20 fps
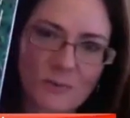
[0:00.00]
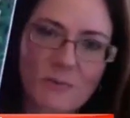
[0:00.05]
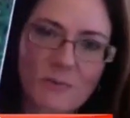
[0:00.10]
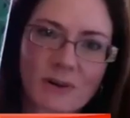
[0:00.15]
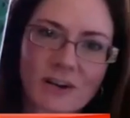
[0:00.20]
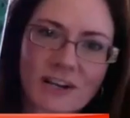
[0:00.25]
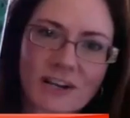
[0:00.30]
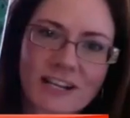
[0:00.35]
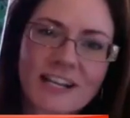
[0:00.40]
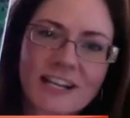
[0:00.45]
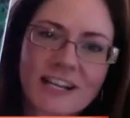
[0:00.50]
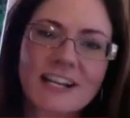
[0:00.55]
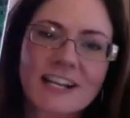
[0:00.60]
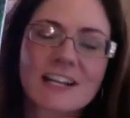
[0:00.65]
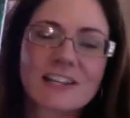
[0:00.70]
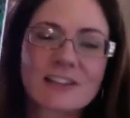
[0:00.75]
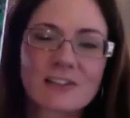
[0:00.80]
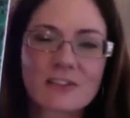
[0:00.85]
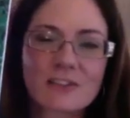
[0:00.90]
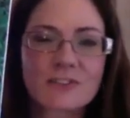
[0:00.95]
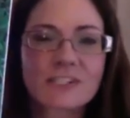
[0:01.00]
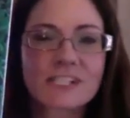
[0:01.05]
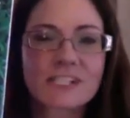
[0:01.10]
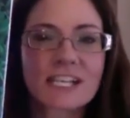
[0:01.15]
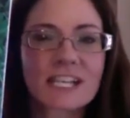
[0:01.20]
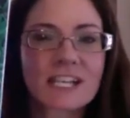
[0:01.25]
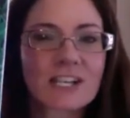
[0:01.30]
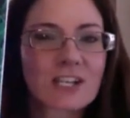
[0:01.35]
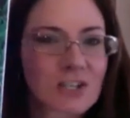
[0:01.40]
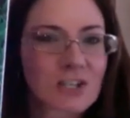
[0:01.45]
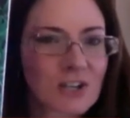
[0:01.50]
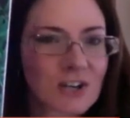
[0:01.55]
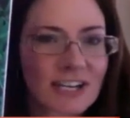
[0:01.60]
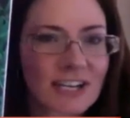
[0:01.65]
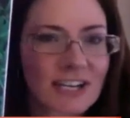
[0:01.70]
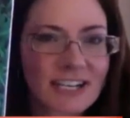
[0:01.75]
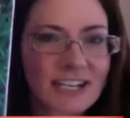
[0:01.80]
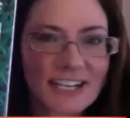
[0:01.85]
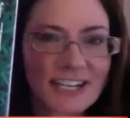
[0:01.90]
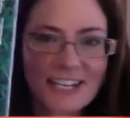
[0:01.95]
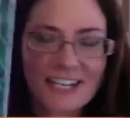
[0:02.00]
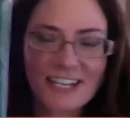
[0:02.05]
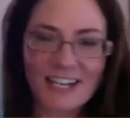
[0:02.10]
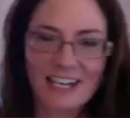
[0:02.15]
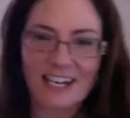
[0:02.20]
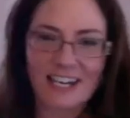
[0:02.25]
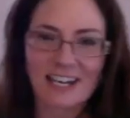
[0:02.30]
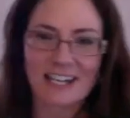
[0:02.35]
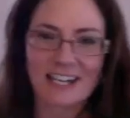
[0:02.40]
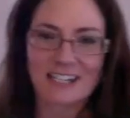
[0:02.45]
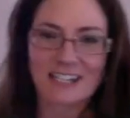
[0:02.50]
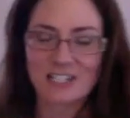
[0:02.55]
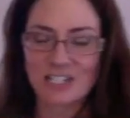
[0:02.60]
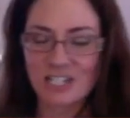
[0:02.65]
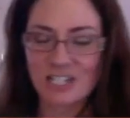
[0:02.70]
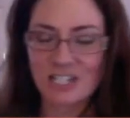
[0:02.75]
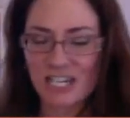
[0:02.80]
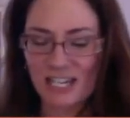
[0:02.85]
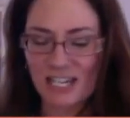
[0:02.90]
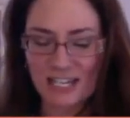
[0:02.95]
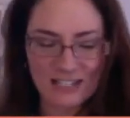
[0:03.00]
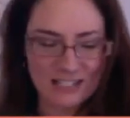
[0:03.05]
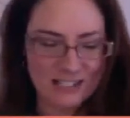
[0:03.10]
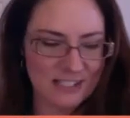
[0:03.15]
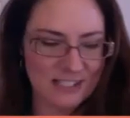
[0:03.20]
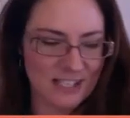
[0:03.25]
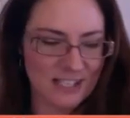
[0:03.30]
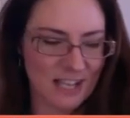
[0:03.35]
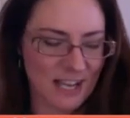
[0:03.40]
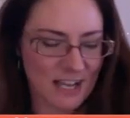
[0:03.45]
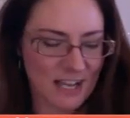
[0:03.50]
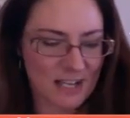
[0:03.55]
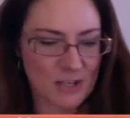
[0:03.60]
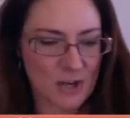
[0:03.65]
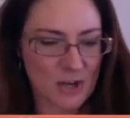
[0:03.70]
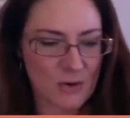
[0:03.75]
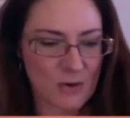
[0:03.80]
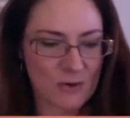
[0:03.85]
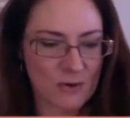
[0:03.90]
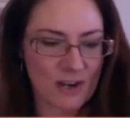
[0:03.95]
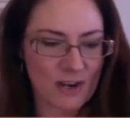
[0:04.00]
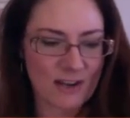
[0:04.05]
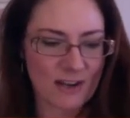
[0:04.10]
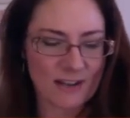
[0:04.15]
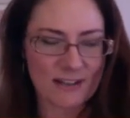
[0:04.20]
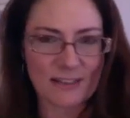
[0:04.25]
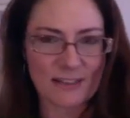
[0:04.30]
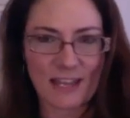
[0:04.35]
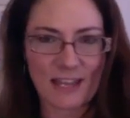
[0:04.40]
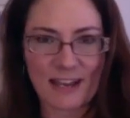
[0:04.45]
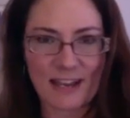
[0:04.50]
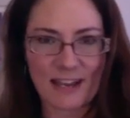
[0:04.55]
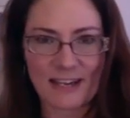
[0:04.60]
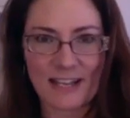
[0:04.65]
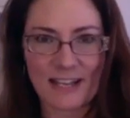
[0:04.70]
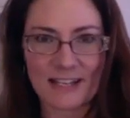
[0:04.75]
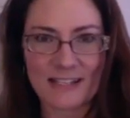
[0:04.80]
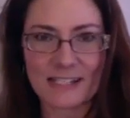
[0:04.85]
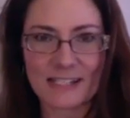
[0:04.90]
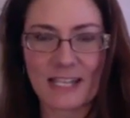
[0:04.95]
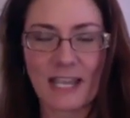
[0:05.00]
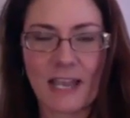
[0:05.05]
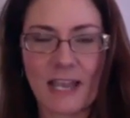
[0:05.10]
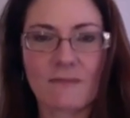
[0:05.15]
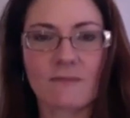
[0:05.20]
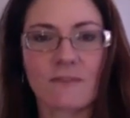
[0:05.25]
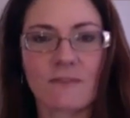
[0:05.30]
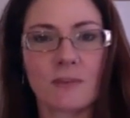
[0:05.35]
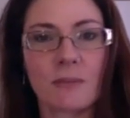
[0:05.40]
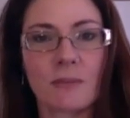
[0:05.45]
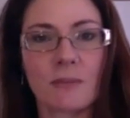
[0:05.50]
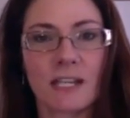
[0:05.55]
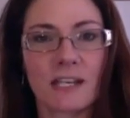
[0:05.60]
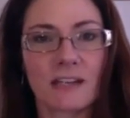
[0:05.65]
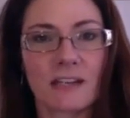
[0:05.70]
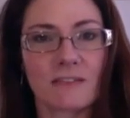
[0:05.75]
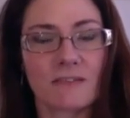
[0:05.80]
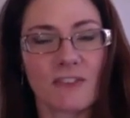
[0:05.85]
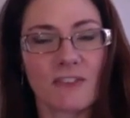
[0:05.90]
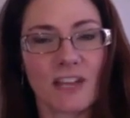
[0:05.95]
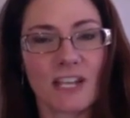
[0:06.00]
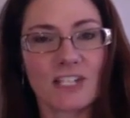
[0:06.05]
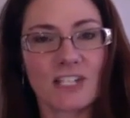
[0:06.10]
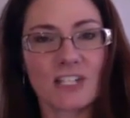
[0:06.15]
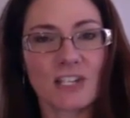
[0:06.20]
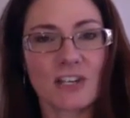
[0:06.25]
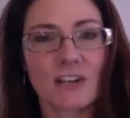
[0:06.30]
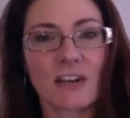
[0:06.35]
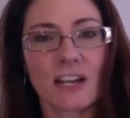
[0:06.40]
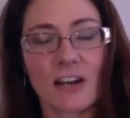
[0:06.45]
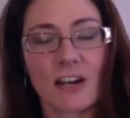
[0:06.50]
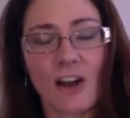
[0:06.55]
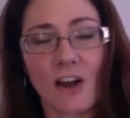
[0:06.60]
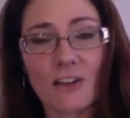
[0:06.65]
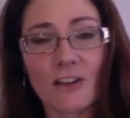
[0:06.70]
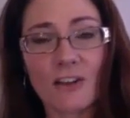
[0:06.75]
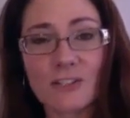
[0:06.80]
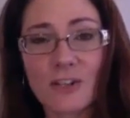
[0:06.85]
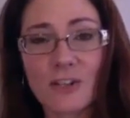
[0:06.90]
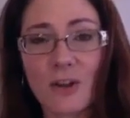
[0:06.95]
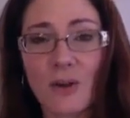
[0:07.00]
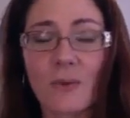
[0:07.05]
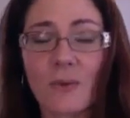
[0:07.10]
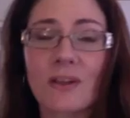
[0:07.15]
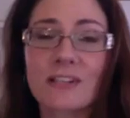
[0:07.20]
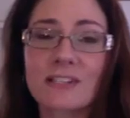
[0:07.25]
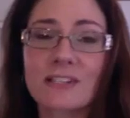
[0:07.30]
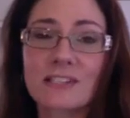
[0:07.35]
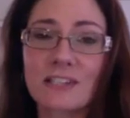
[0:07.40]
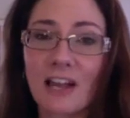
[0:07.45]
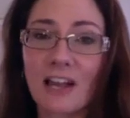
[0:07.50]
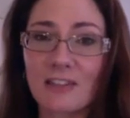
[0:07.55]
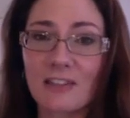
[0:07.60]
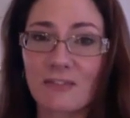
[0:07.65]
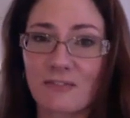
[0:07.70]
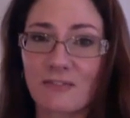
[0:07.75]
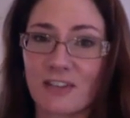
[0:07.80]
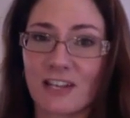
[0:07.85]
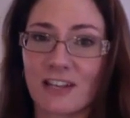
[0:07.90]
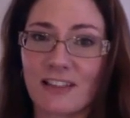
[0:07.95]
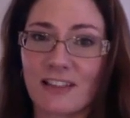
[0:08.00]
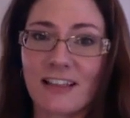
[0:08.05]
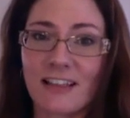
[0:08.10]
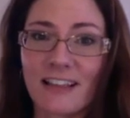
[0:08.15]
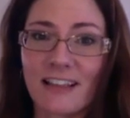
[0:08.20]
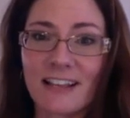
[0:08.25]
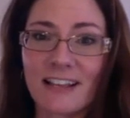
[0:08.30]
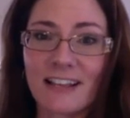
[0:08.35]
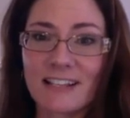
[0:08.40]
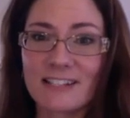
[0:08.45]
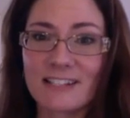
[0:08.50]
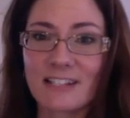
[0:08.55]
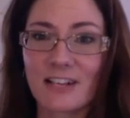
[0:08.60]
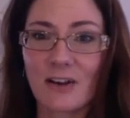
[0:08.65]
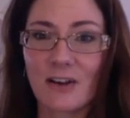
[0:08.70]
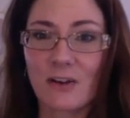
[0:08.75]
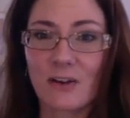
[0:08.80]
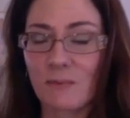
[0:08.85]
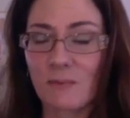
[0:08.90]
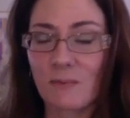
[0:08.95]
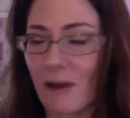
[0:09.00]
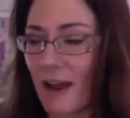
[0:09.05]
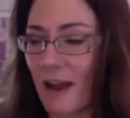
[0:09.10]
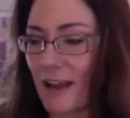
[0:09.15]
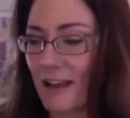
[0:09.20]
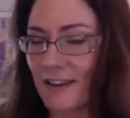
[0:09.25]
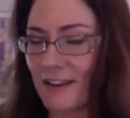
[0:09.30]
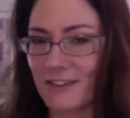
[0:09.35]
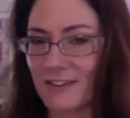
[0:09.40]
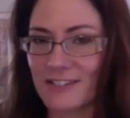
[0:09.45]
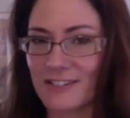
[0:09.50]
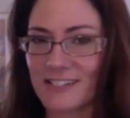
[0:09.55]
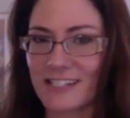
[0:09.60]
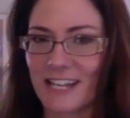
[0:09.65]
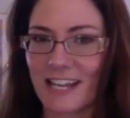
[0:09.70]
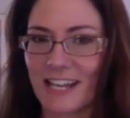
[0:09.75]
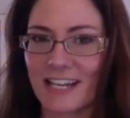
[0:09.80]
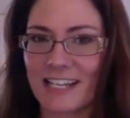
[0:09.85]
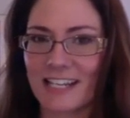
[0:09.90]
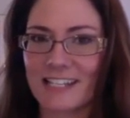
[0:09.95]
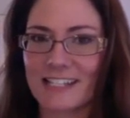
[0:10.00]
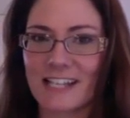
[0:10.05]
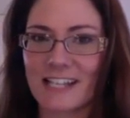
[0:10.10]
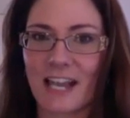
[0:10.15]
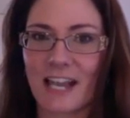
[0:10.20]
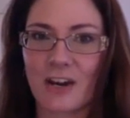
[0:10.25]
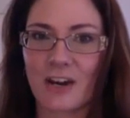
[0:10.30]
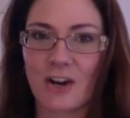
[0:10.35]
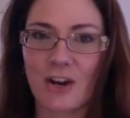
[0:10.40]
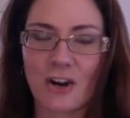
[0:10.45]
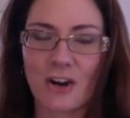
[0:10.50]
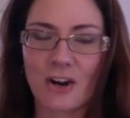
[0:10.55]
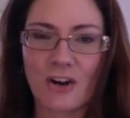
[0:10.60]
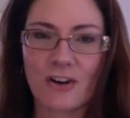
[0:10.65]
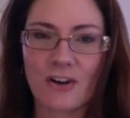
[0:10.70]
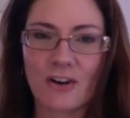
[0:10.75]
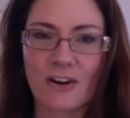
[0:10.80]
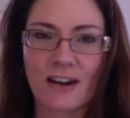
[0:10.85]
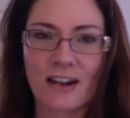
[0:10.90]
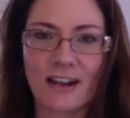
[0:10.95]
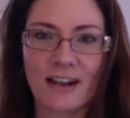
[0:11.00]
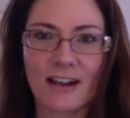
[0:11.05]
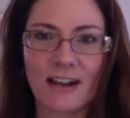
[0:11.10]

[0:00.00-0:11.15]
book, Lucy Cooke. She is known online as the Amphibian Adventure and also Slothville. So my understanding is that her